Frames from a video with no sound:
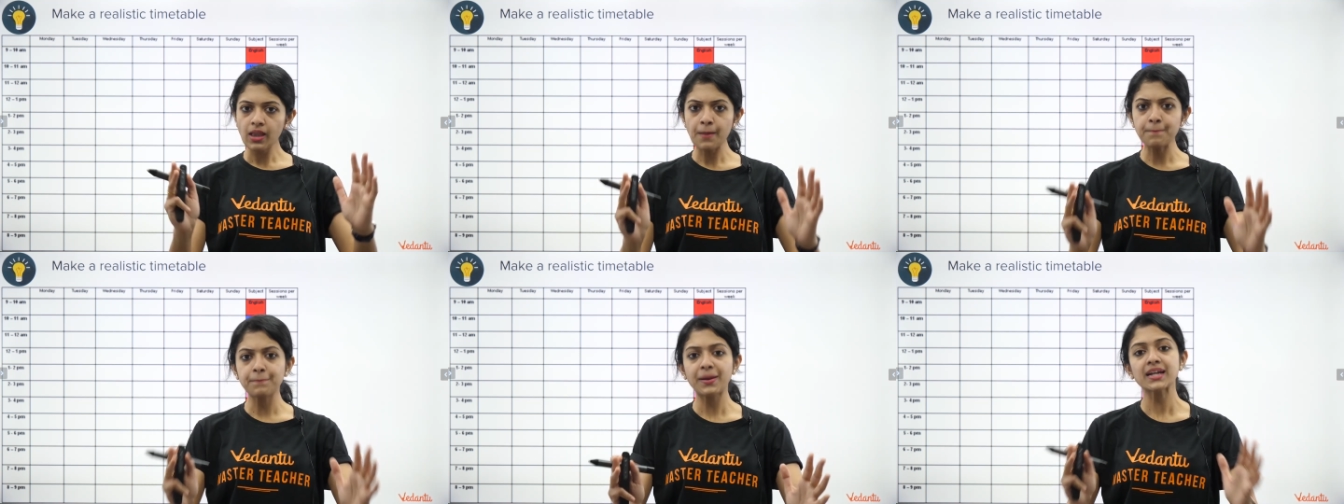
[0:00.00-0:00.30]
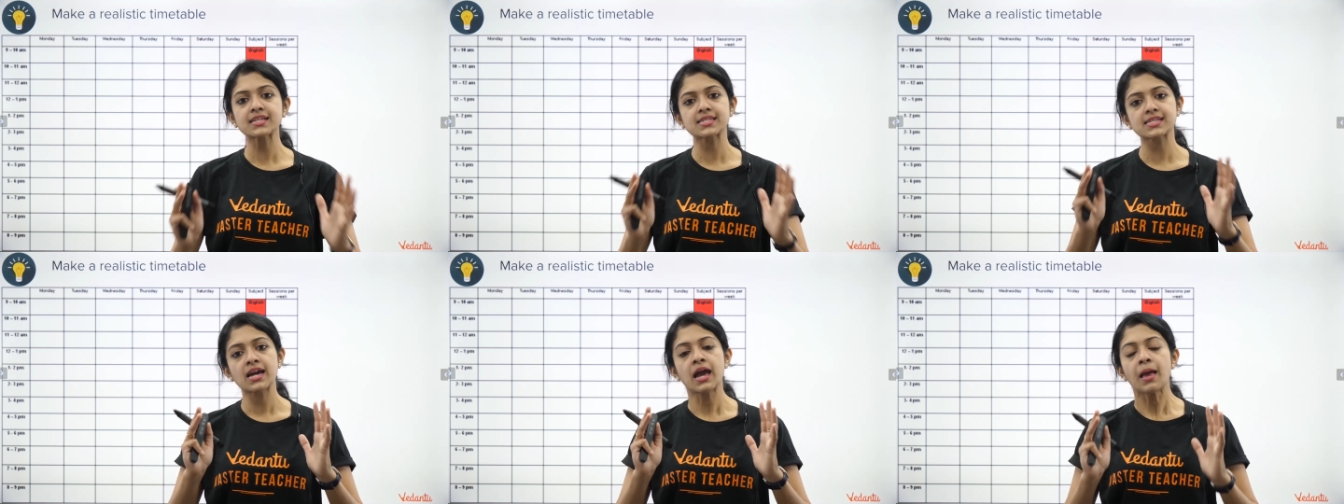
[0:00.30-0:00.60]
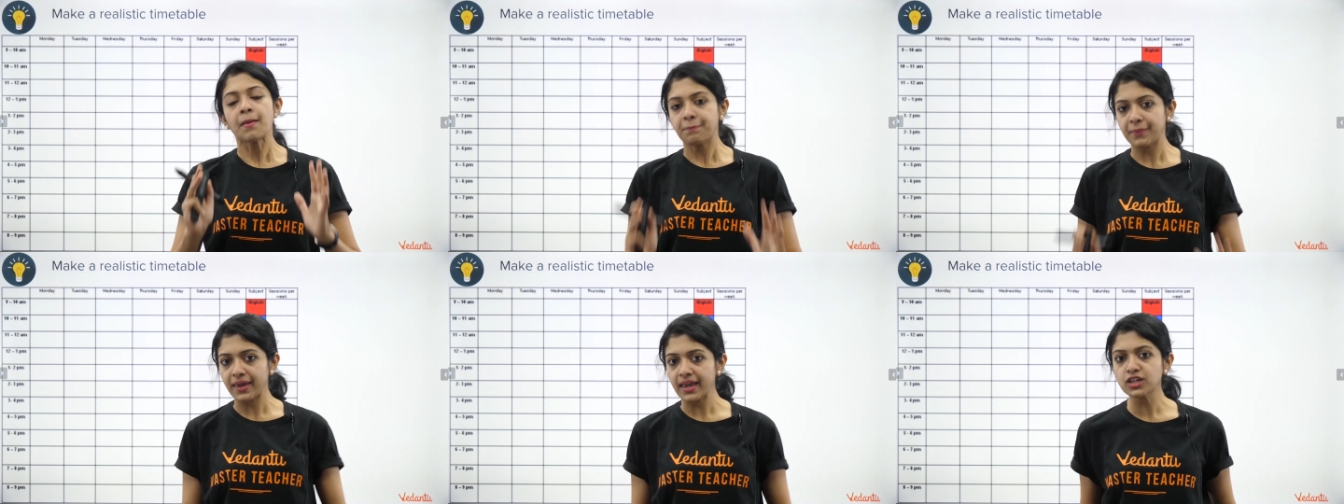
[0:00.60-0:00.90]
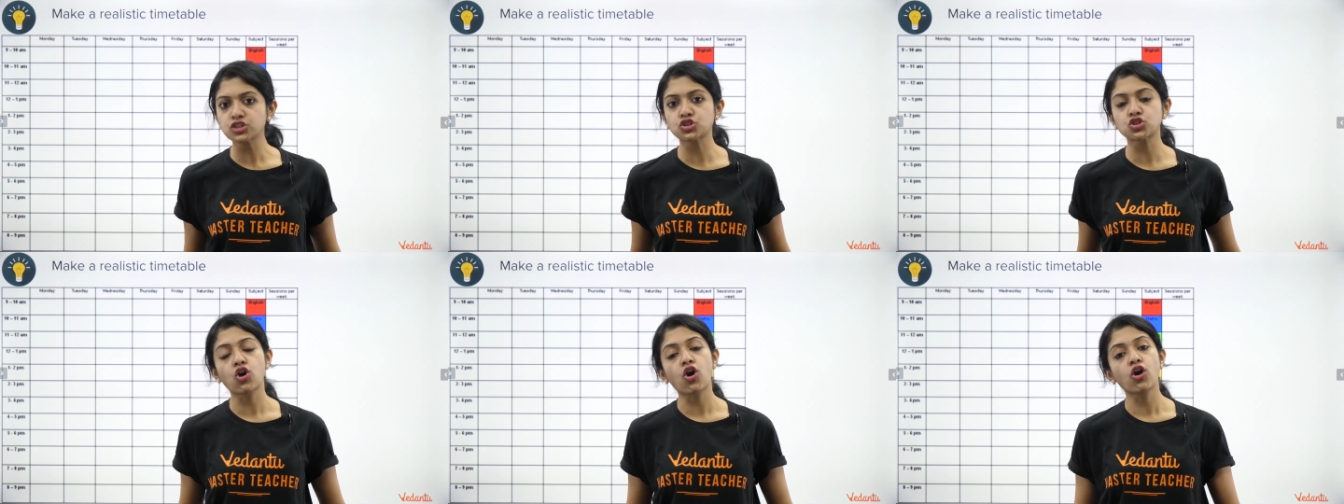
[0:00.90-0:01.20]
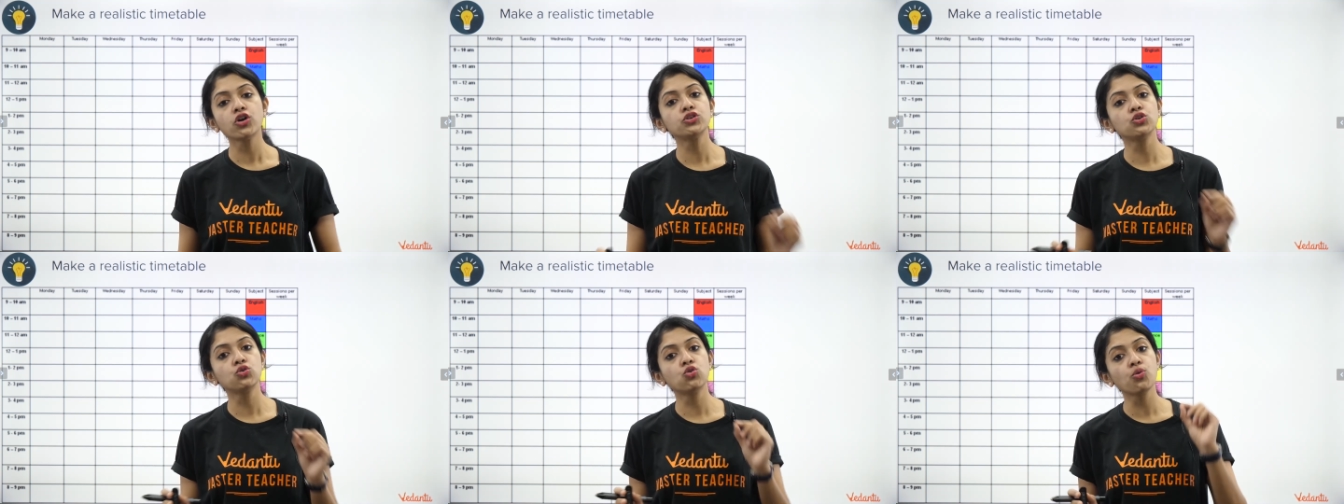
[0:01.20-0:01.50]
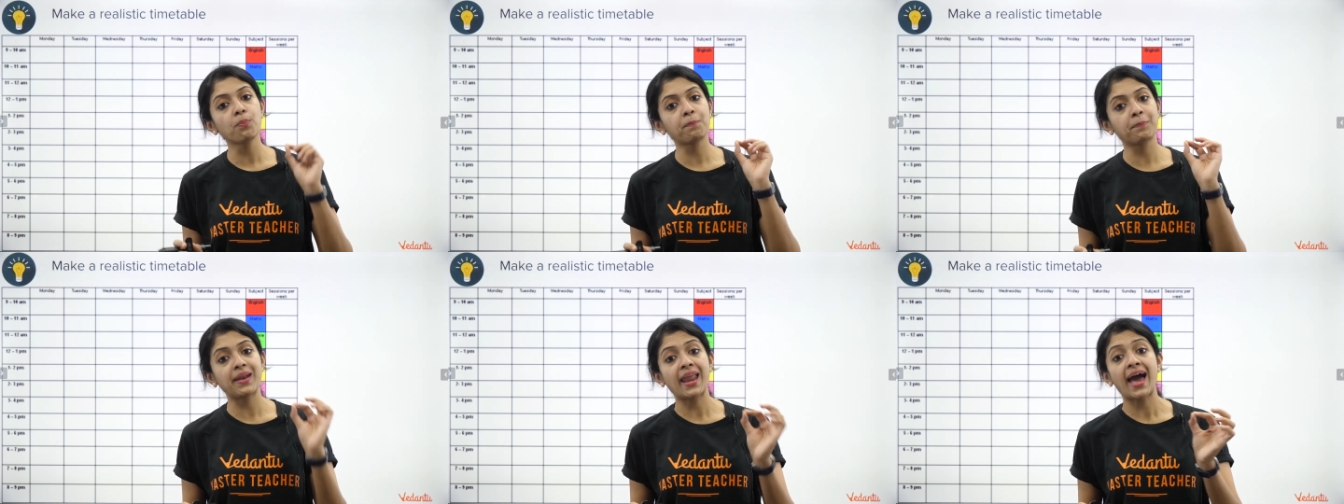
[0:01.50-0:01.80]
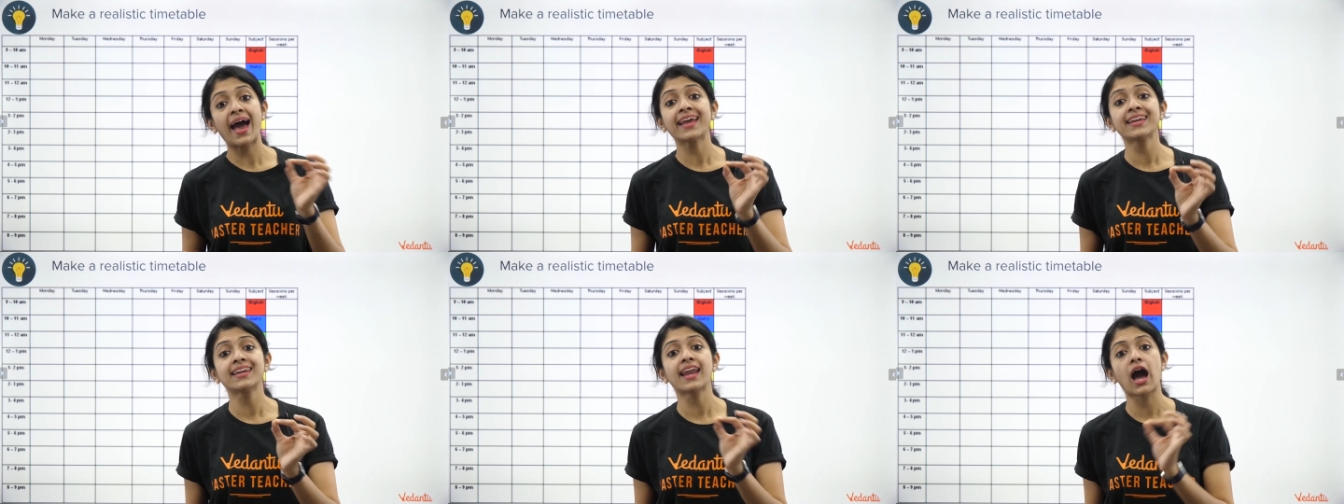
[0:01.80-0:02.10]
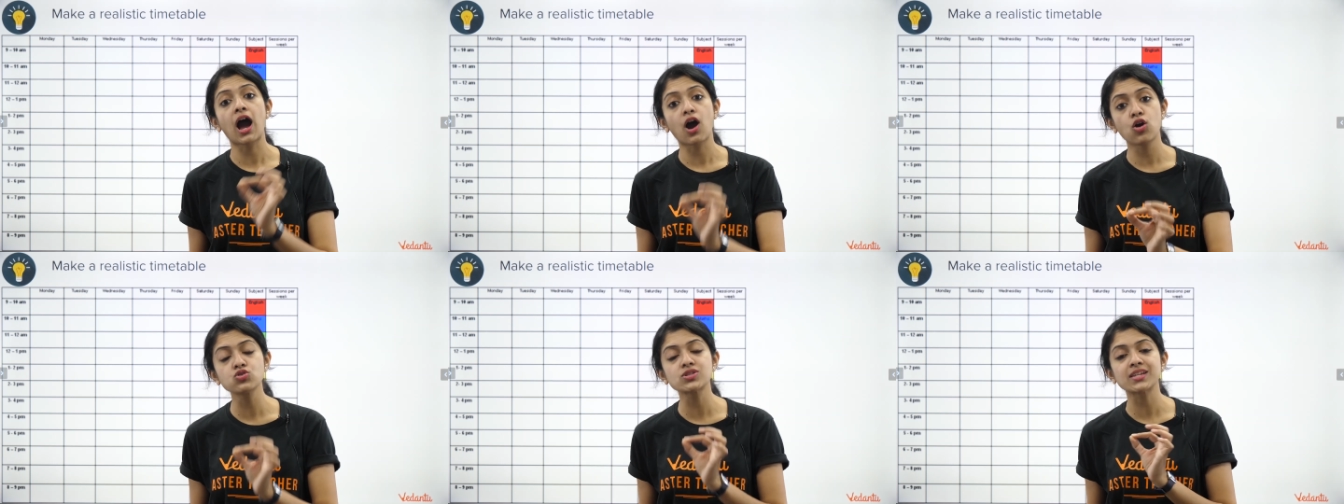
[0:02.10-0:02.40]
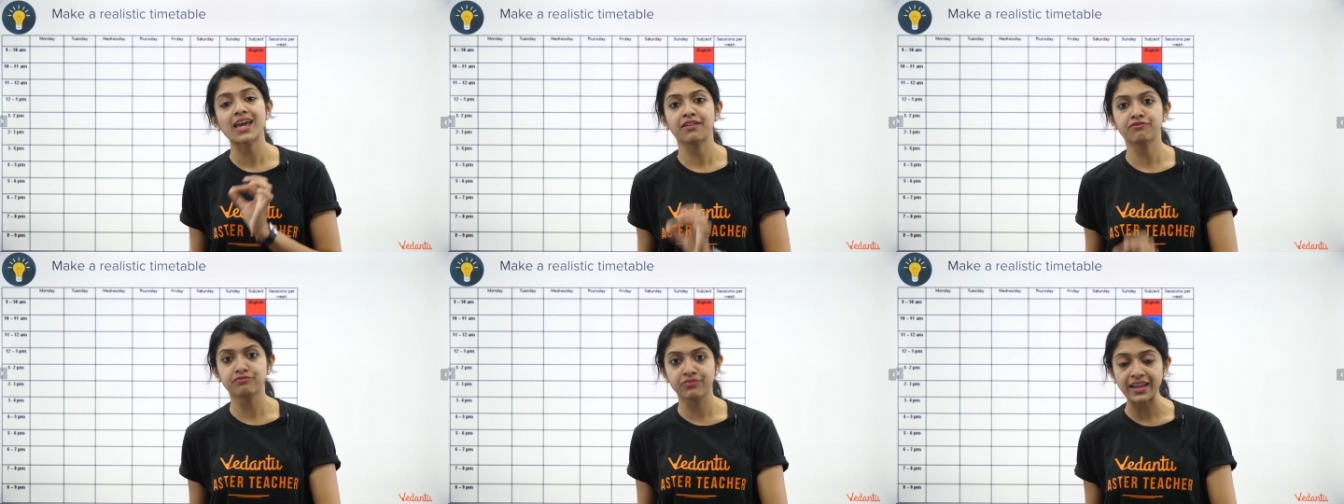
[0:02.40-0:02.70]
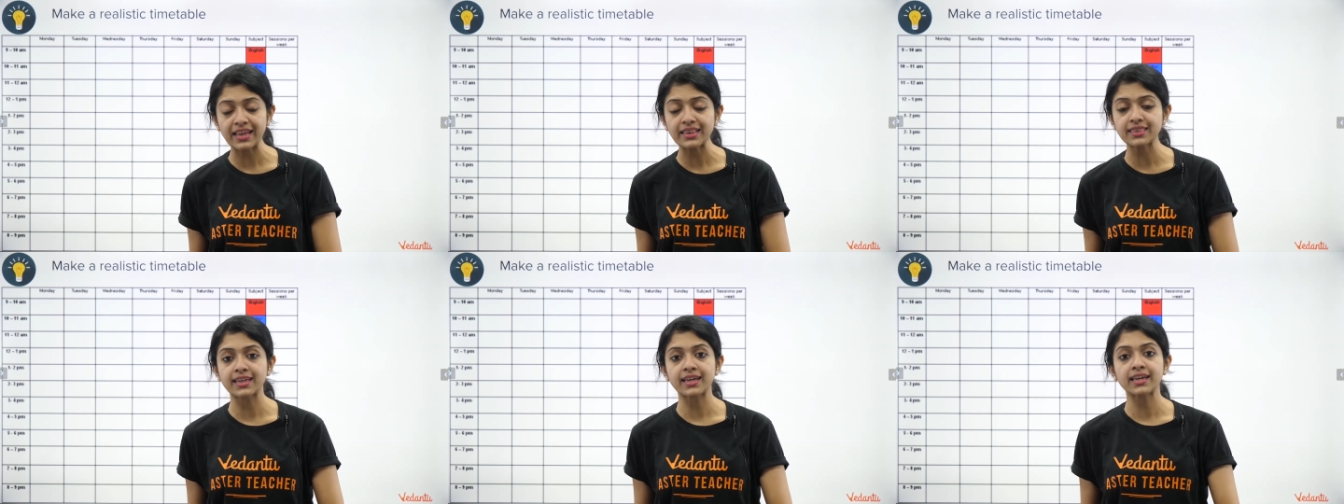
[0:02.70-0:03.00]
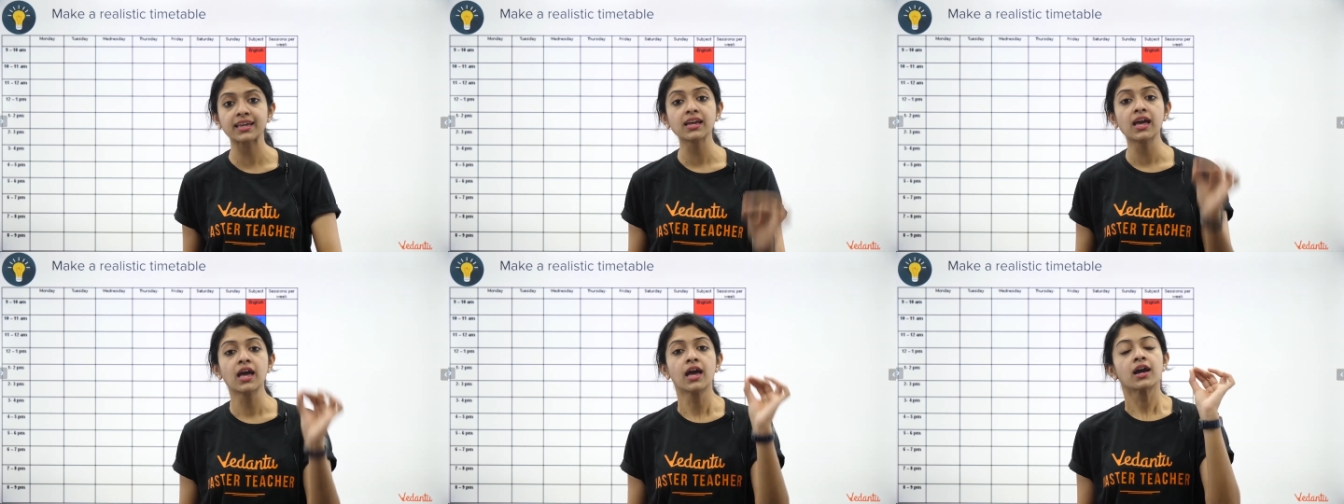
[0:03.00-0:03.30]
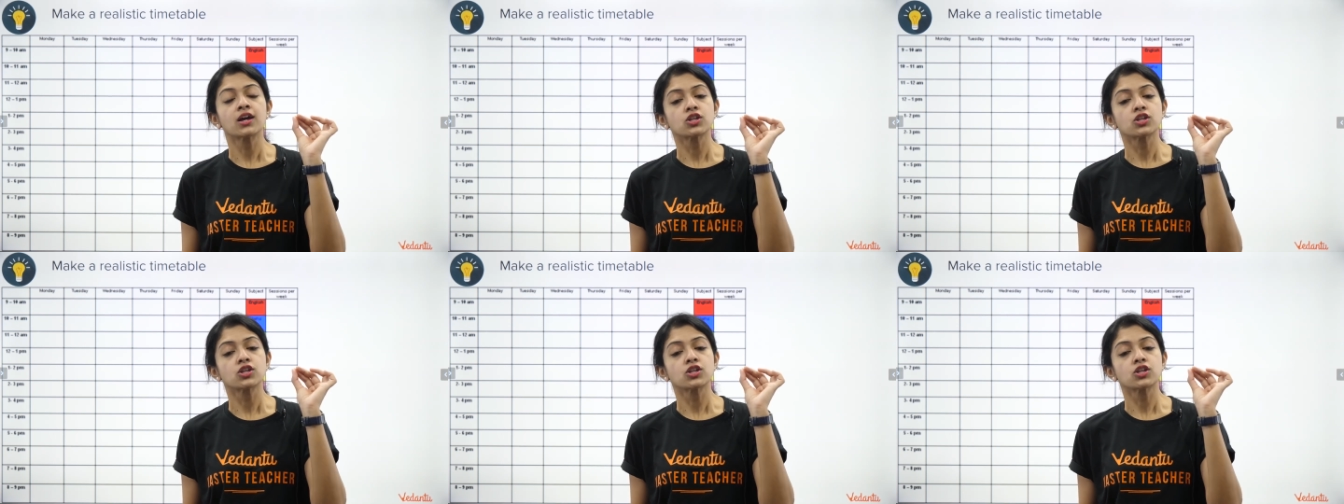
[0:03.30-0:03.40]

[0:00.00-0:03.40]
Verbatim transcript: but make sure you plan out everything